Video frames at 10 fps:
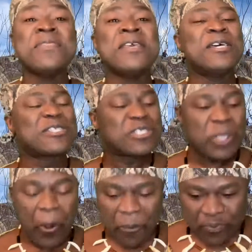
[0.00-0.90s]

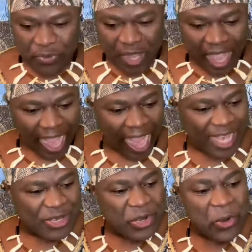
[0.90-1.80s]
So, I
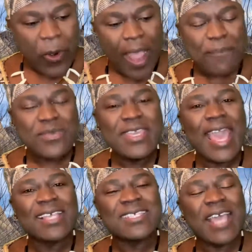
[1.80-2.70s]
grew up,
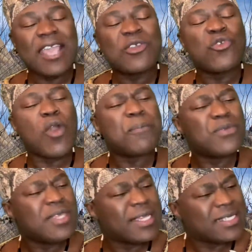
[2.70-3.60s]
yes
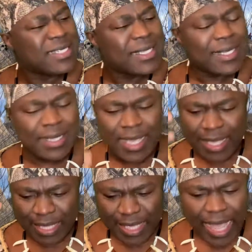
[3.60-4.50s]
indeed,
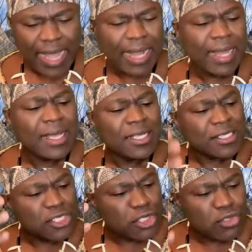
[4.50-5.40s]
young,
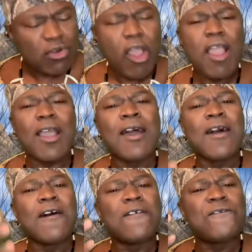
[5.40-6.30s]
strong,
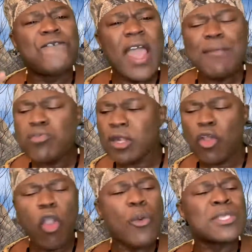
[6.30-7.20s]
vibrant,
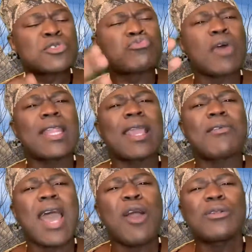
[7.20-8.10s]
always running
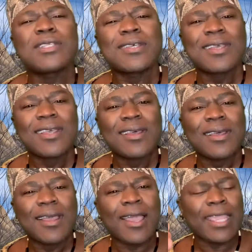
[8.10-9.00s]
around,
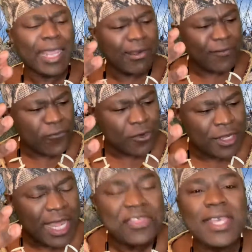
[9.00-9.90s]
caring for
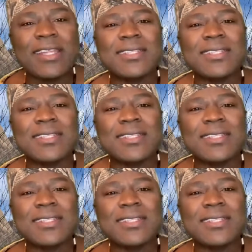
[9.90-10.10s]
nothing.